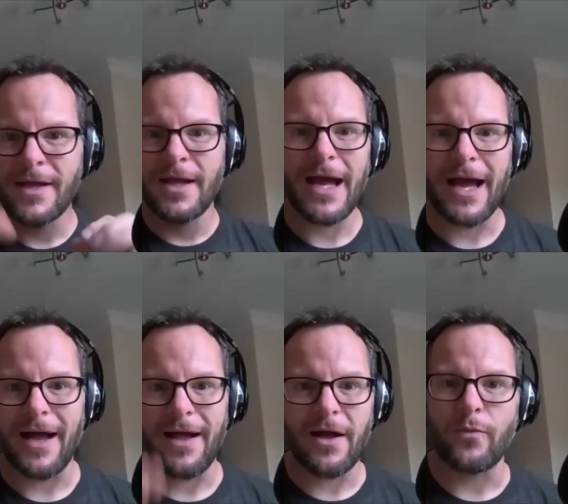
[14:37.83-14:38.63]

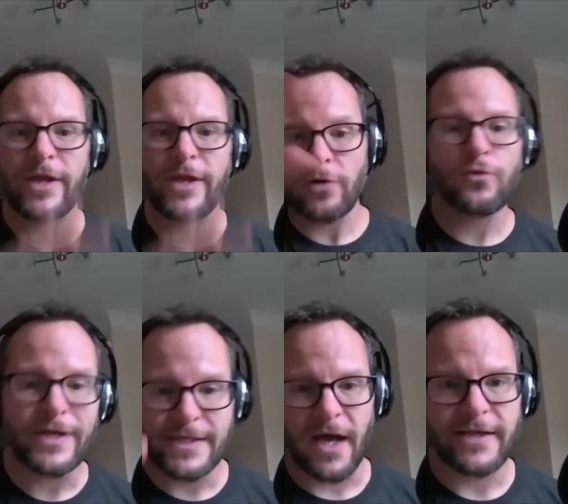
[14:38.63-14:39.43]
And we got all
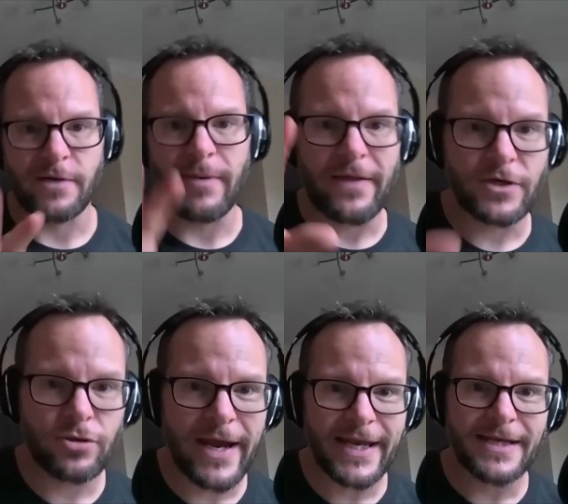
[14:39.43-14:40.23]
excited about the
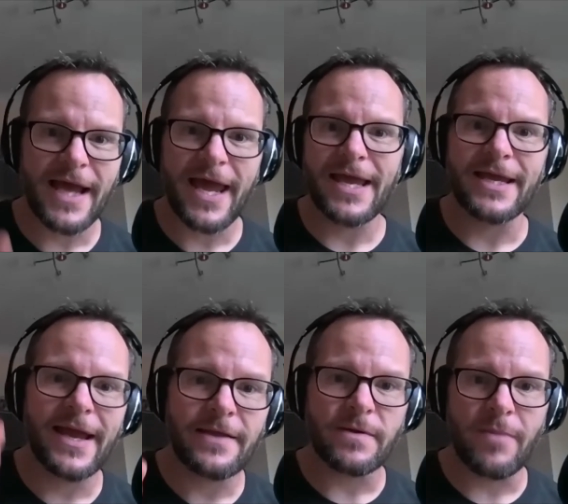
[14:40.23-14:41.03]
trading day
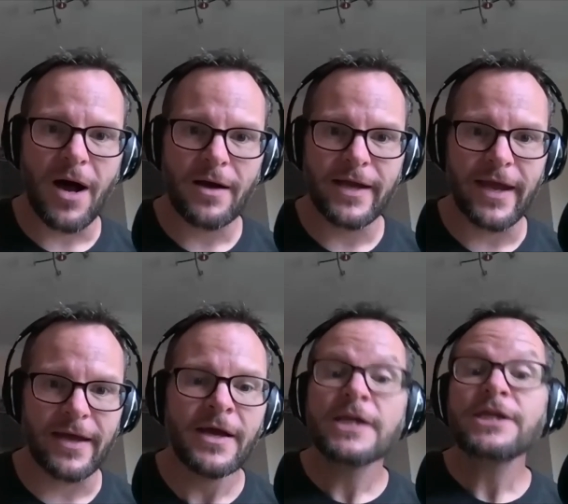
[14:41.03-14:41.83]
in the market.
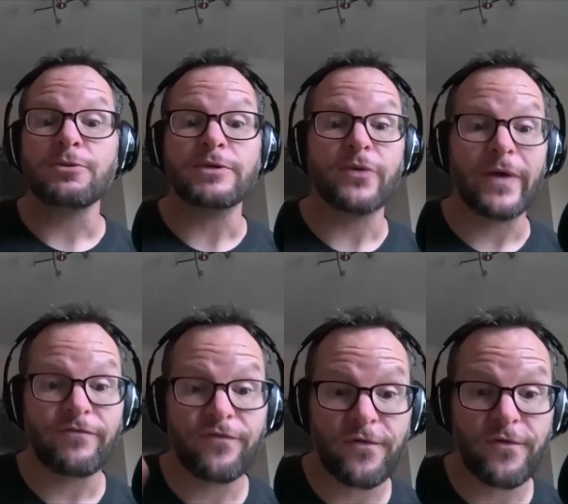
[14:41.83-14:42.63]
She was doing
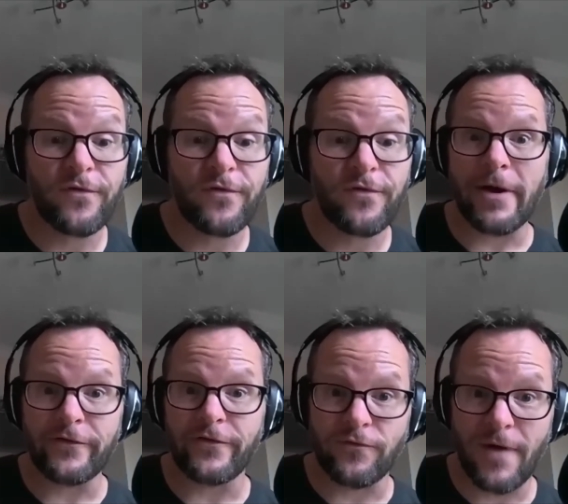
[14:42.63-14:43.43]
free
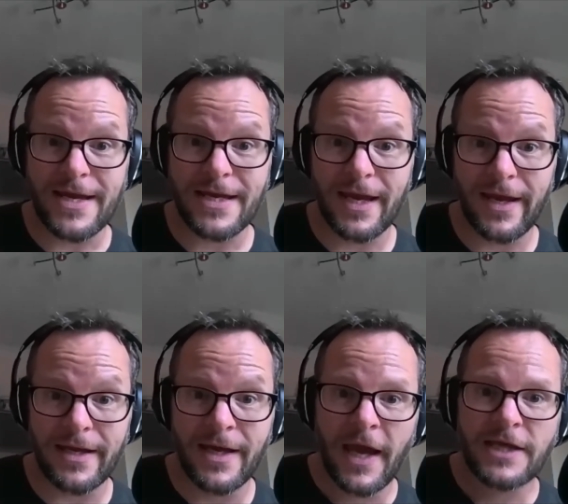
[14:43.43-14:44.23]
demos of Reiki.
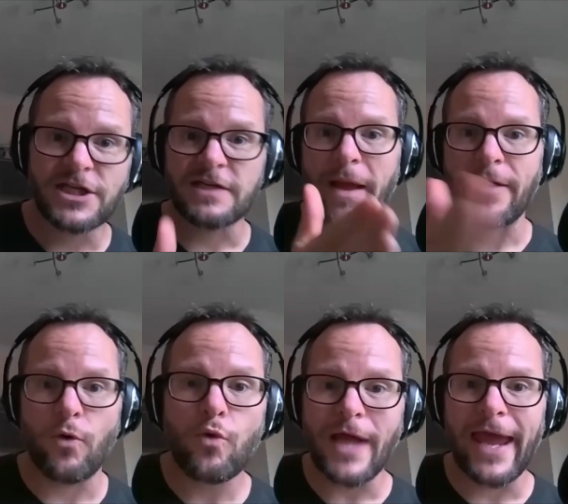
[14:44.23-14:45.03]
She spent
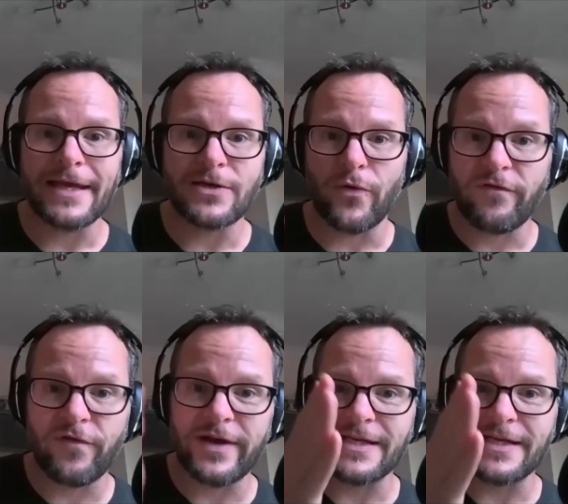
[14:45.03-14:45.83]
all day doing
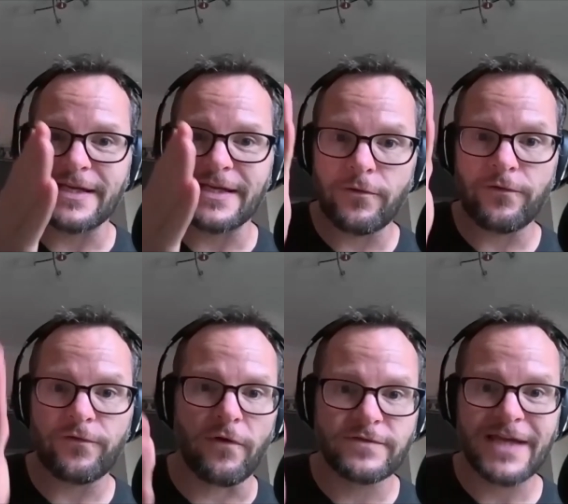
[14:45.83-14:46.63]
free demos
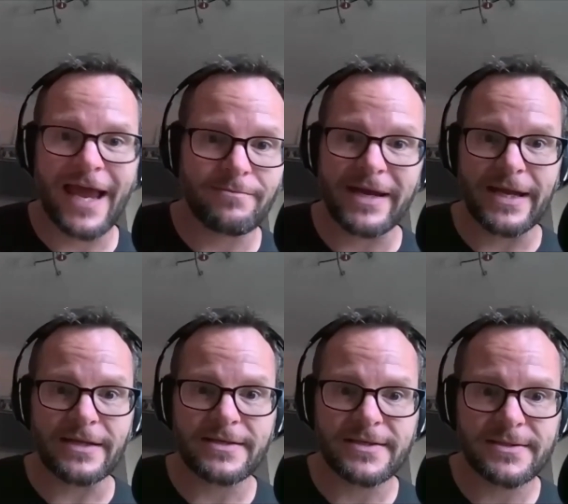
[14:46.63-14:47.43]
of 10
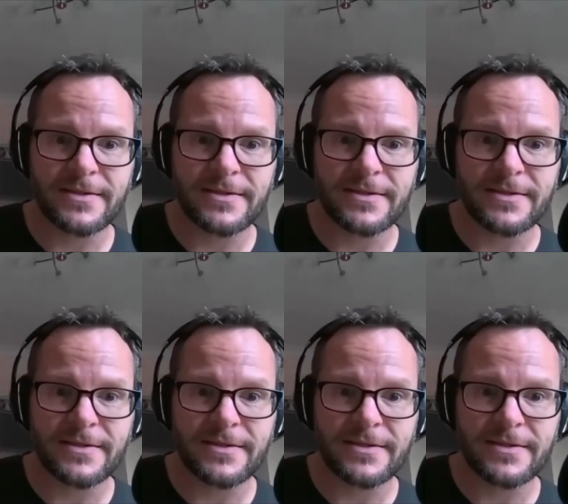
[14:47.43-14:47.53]
minutes.